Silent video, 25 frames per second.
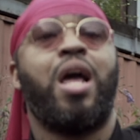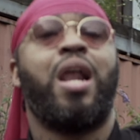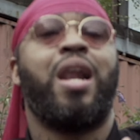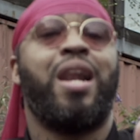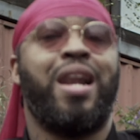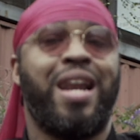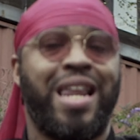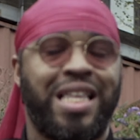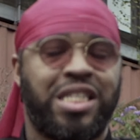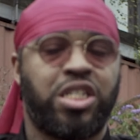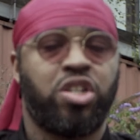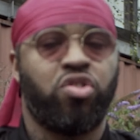
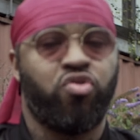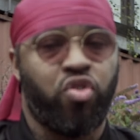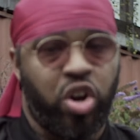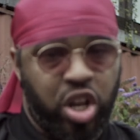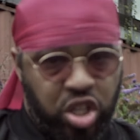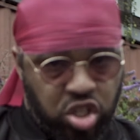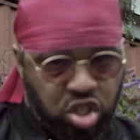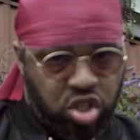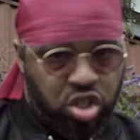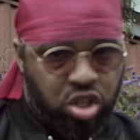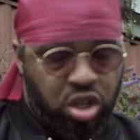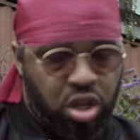
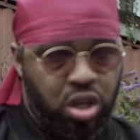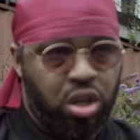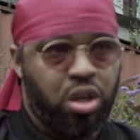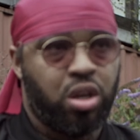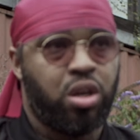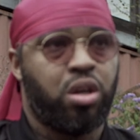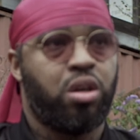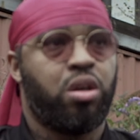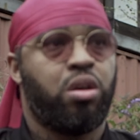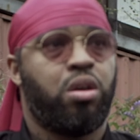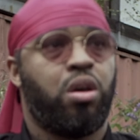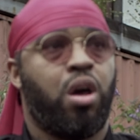literate,
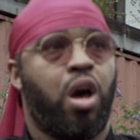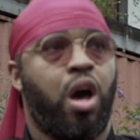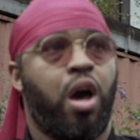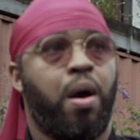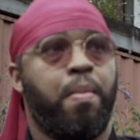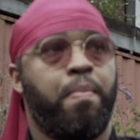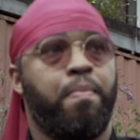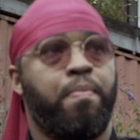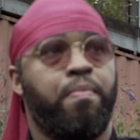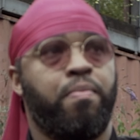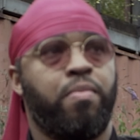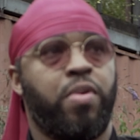
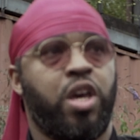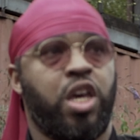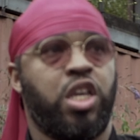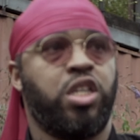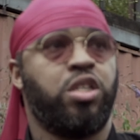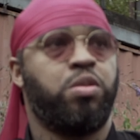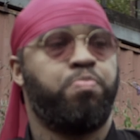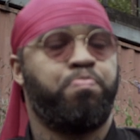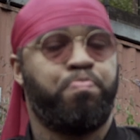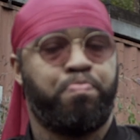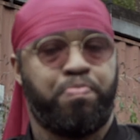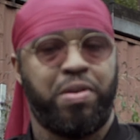
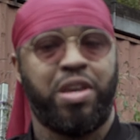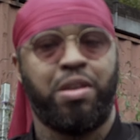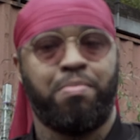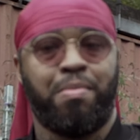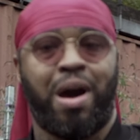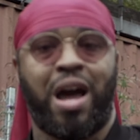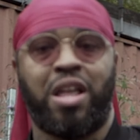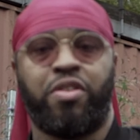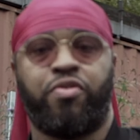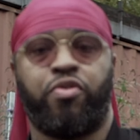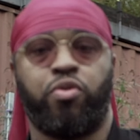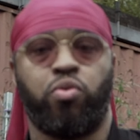is being
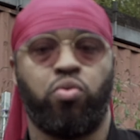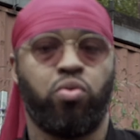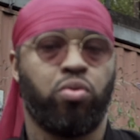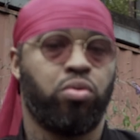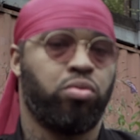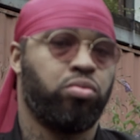mindful.